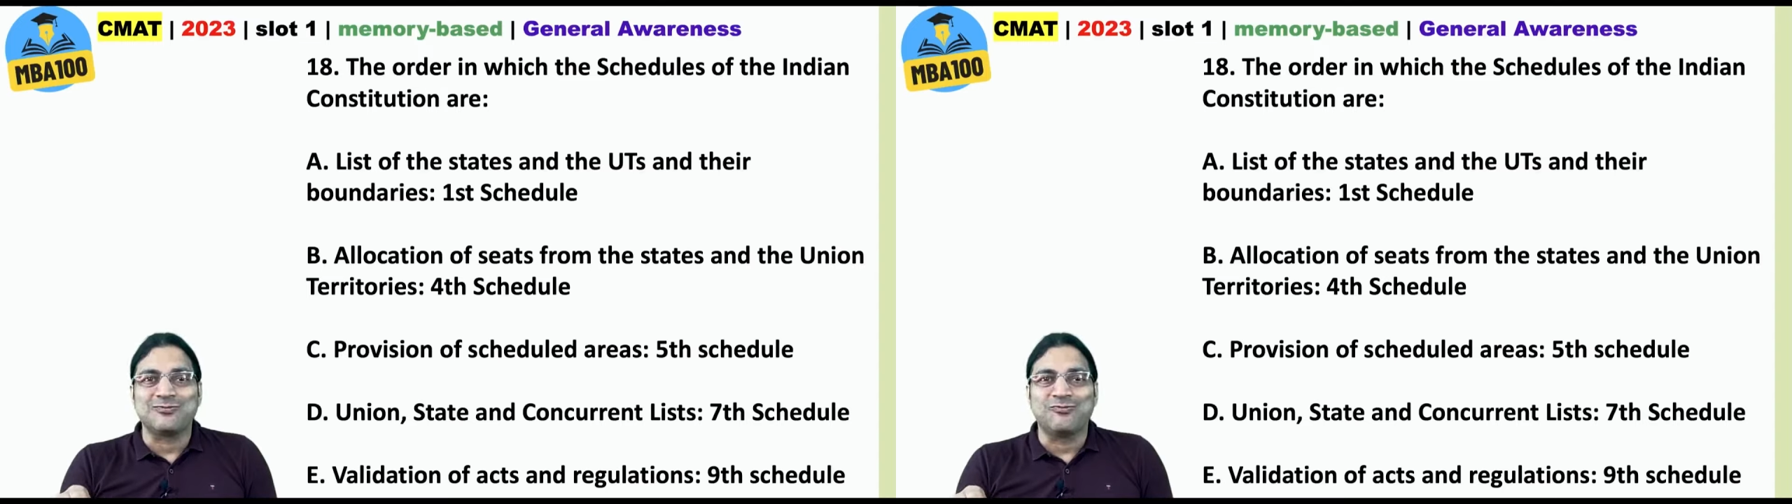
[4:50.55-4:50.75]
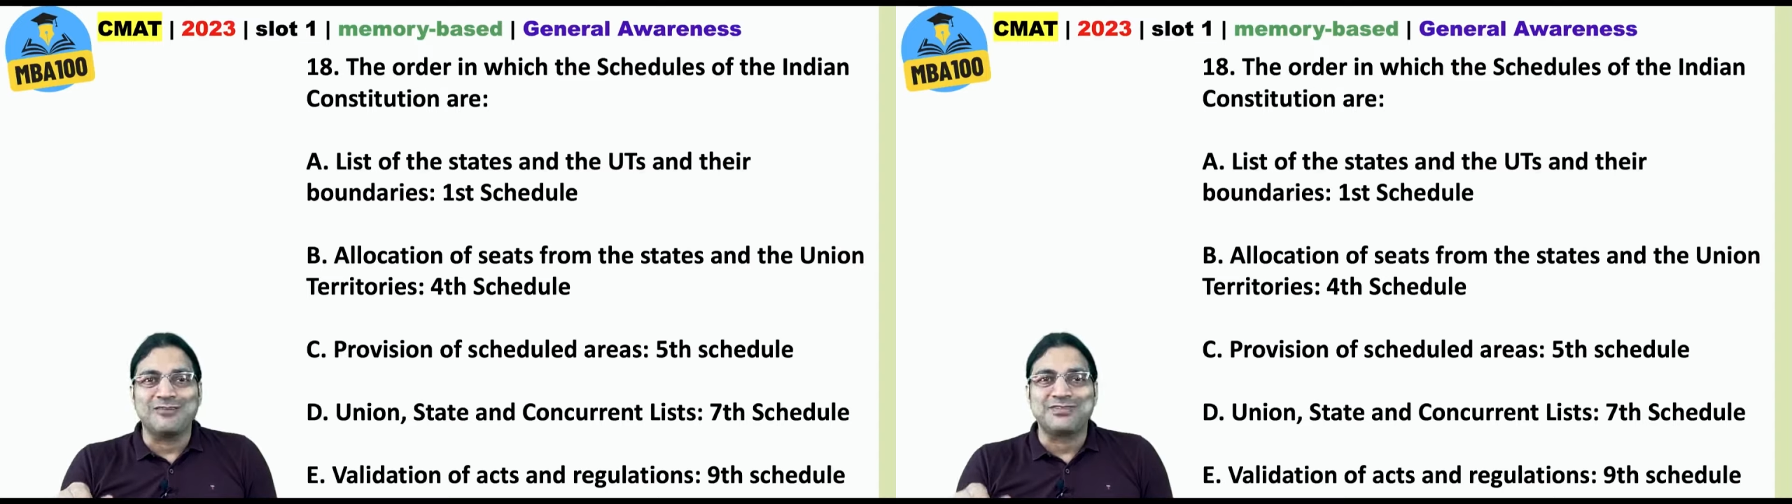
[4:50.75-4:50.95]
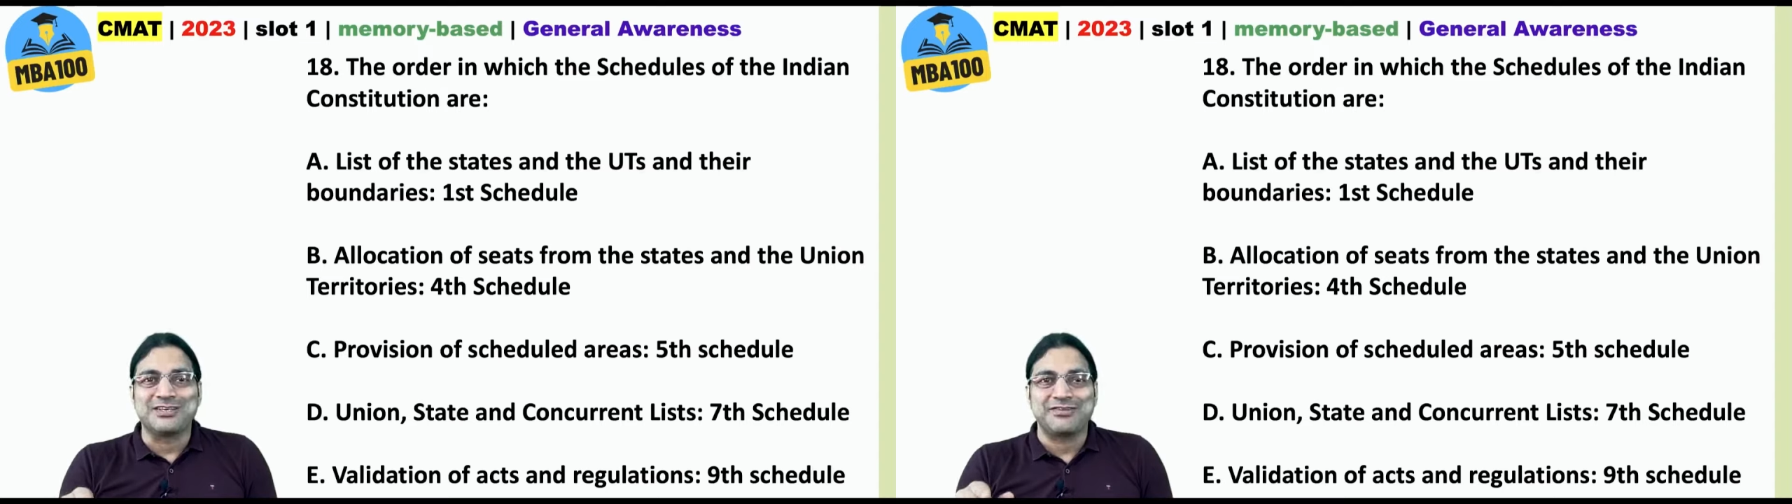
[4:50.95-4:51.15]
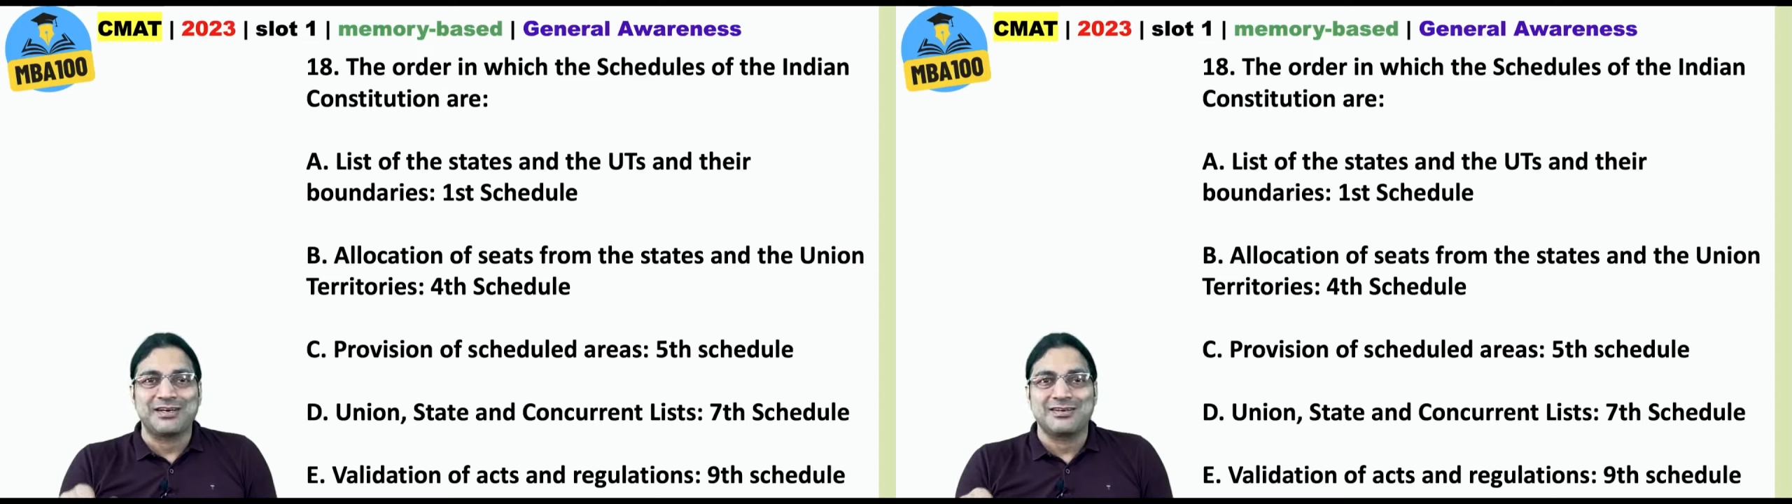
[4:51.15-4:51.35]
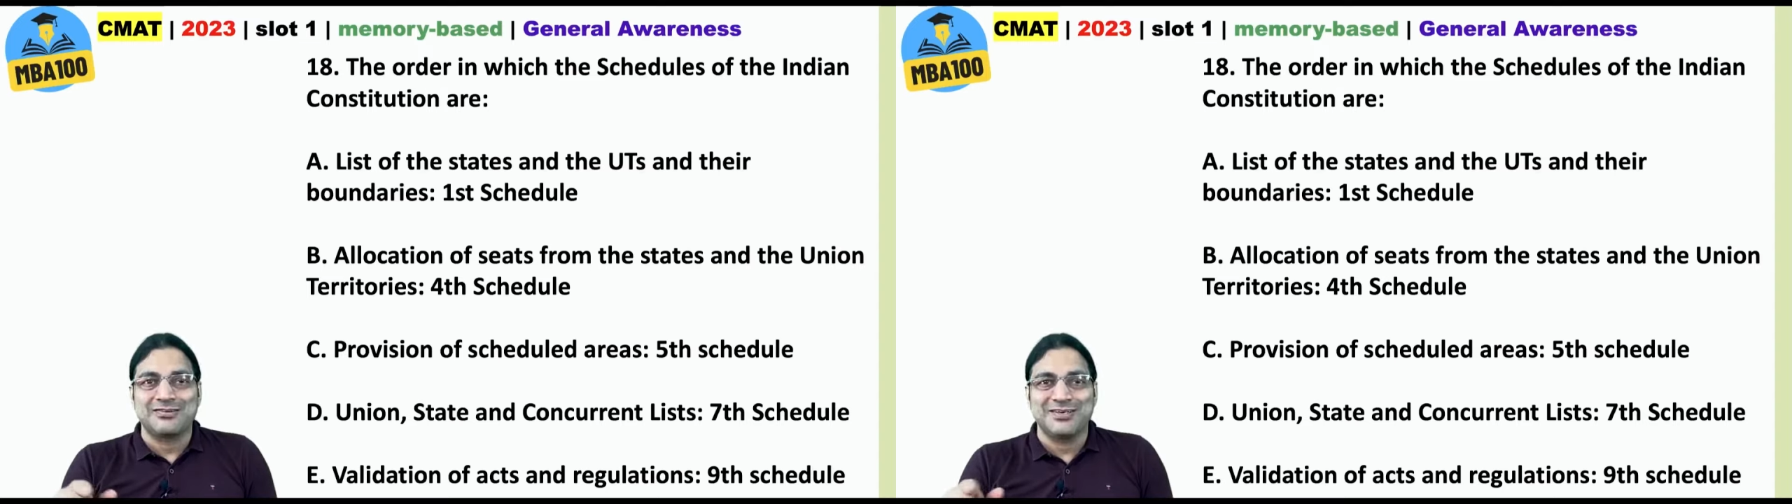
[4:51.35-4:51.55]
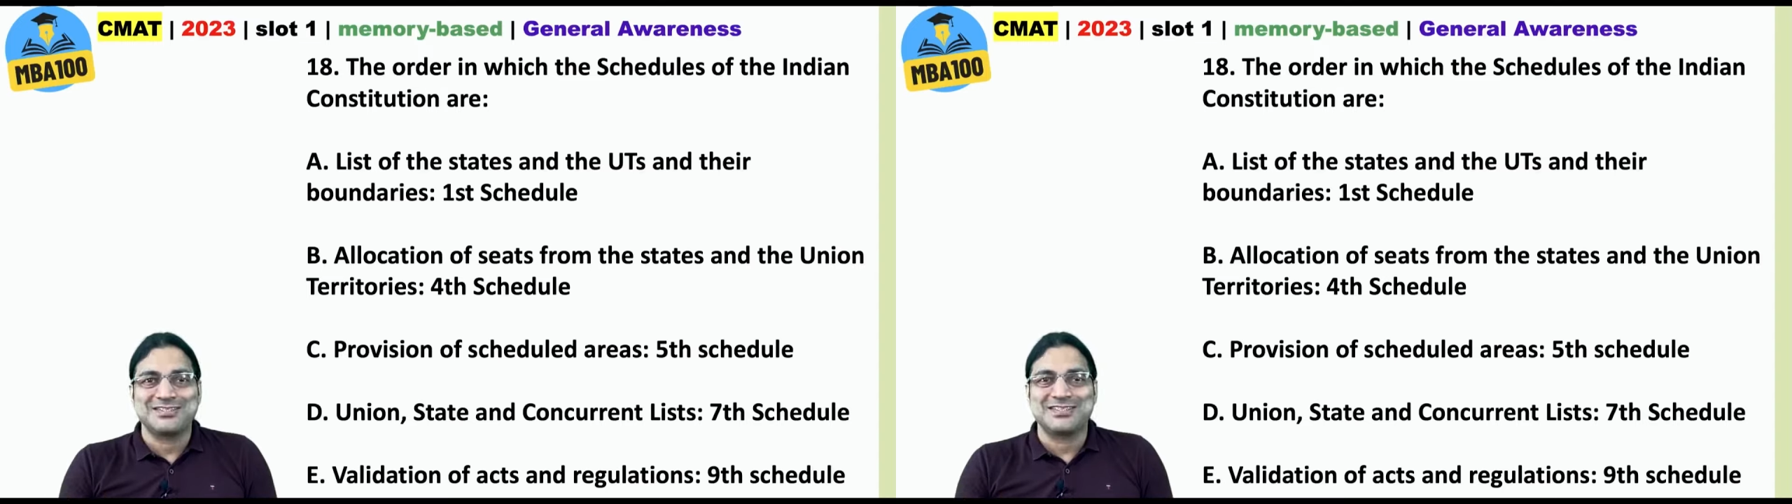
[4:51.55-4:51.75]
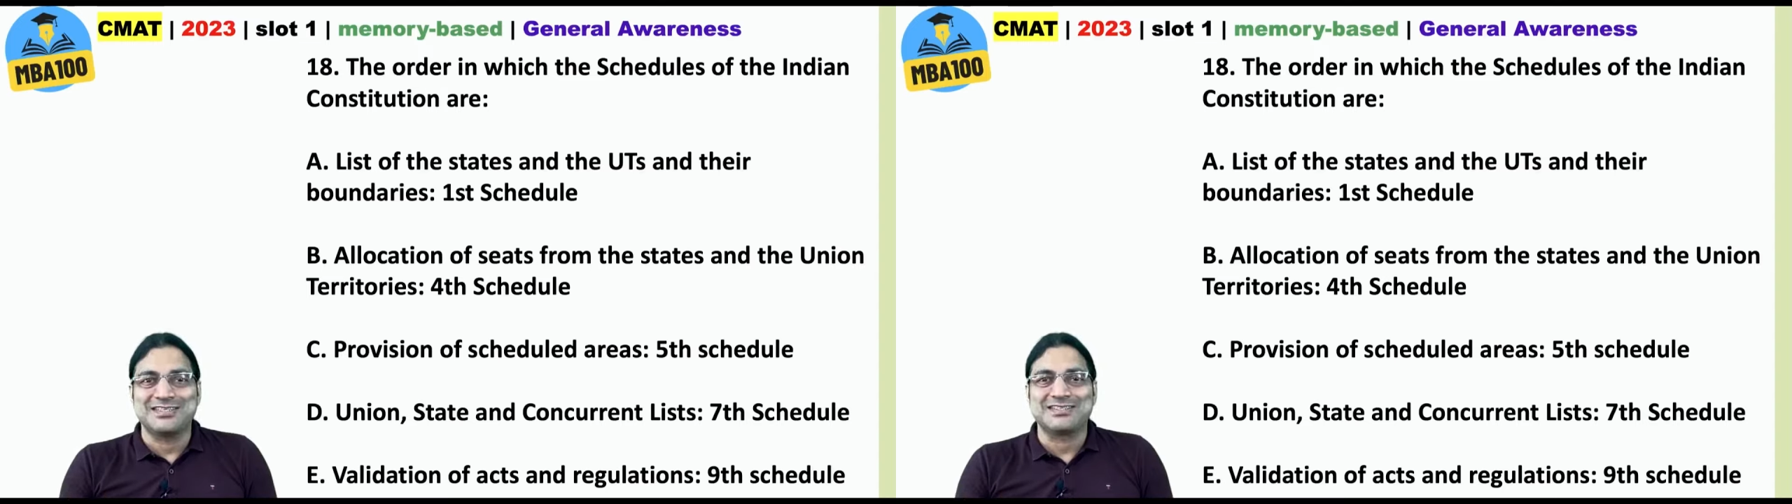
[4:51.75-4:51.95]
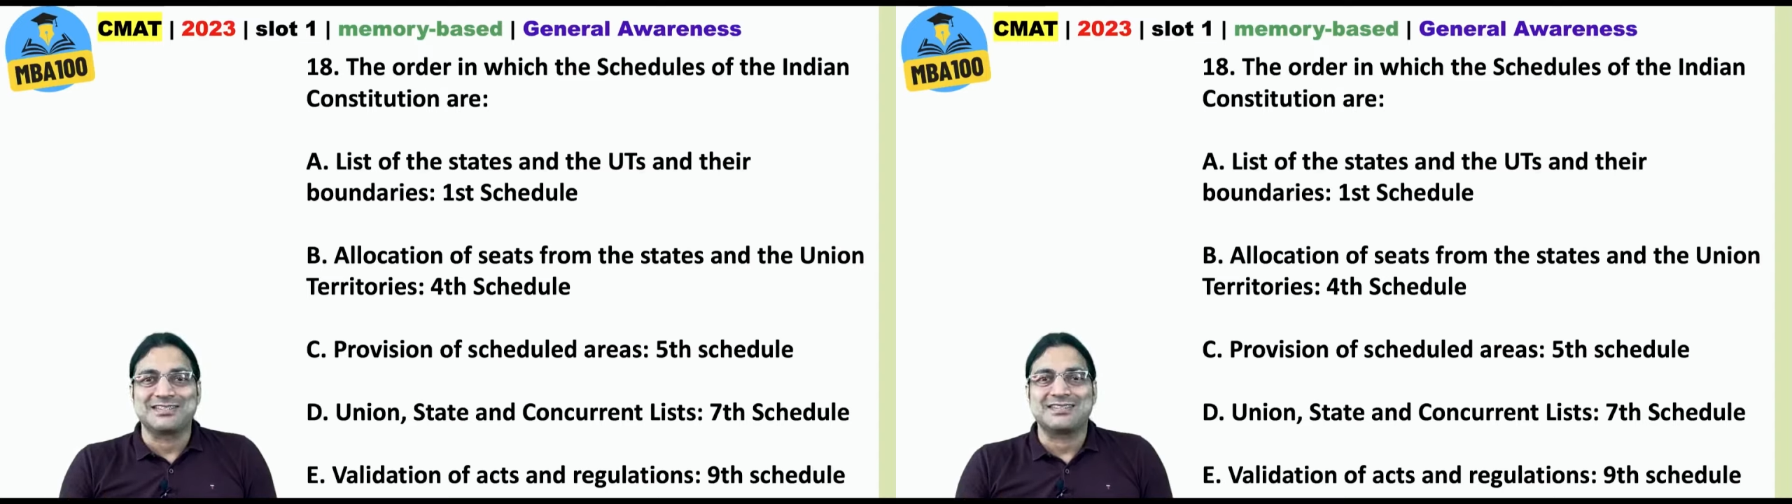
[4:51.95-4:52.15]
one of the difficult
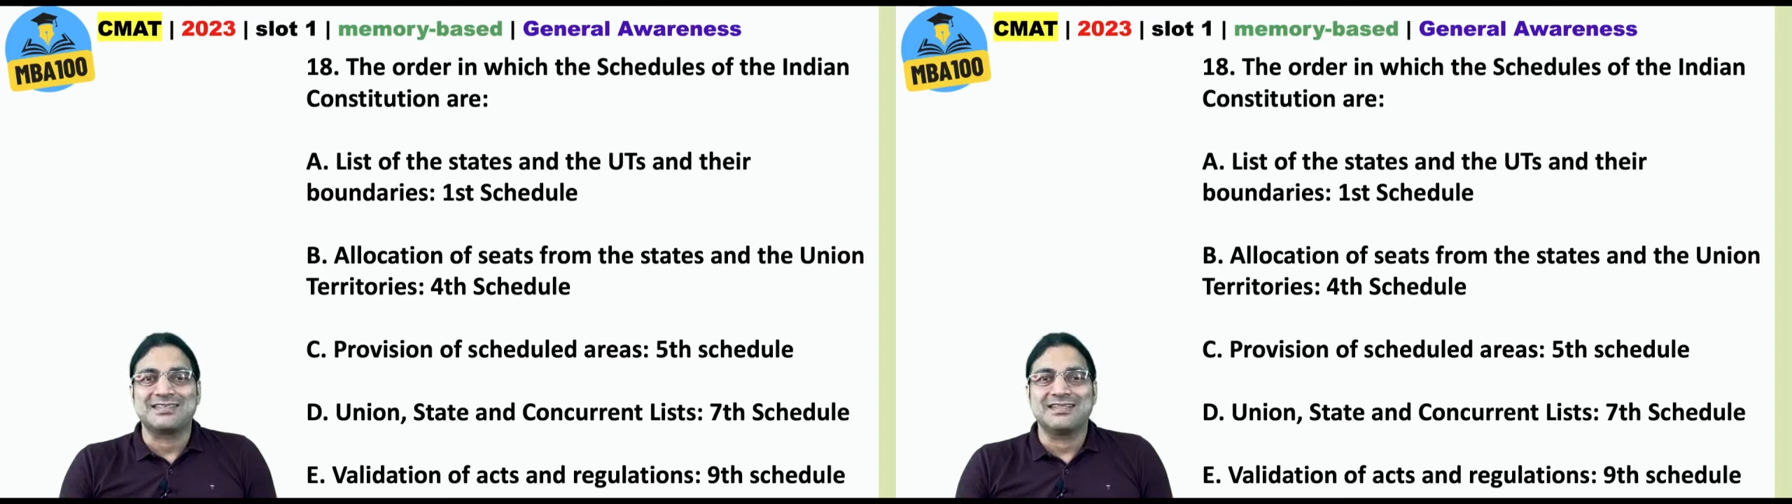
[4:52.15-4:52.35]
questions.